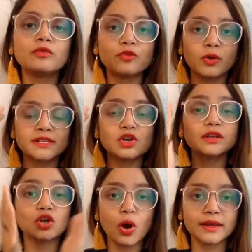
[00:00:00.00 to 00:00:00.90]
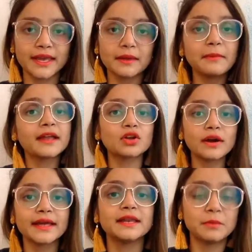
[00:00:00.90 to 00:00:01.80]
Focus on your game and not
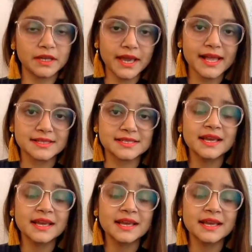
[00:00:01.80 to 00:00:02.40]
anybody else.